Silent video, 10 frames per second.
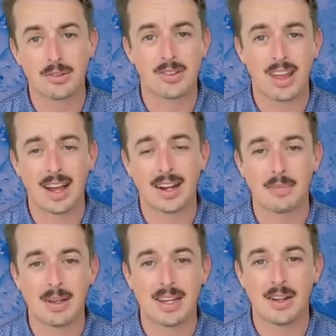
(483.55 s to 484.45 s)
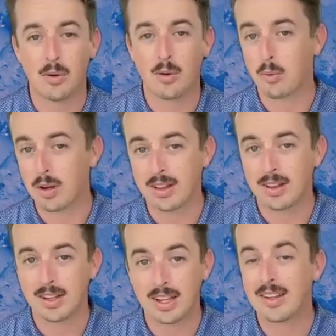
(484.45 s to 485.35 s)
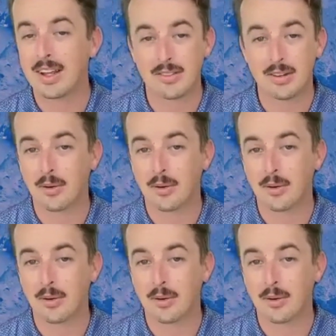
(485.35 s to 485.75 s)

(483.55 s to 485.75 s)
Is that going to be or will is it